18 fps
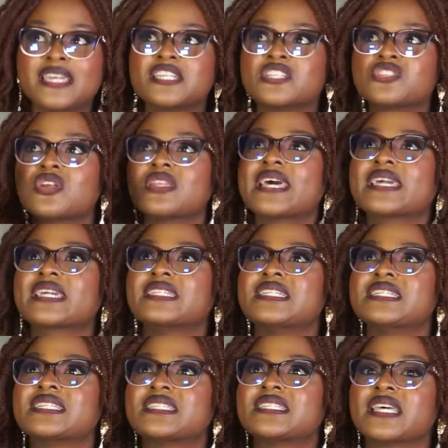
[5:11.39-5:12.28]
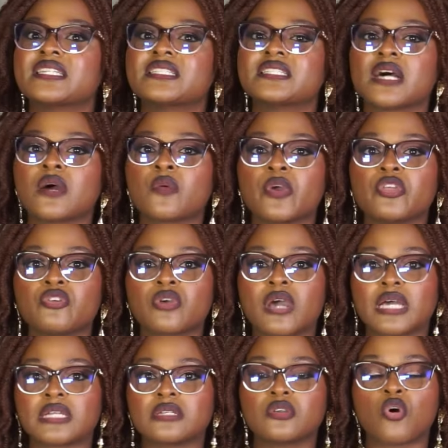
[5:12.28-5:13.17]
It's not like in the center where you
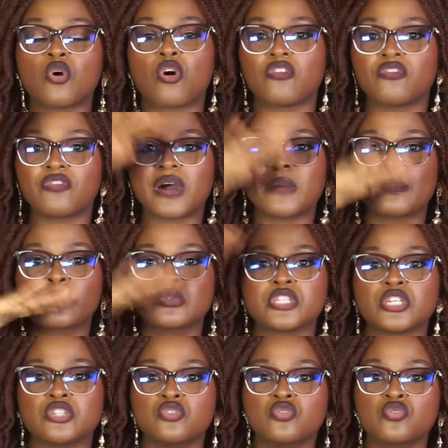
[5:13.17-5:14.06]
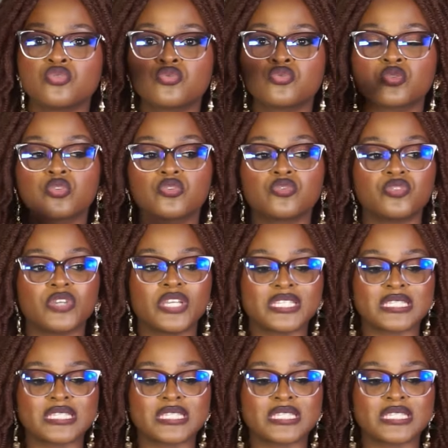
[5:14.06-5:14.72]
can cover, put a new roof.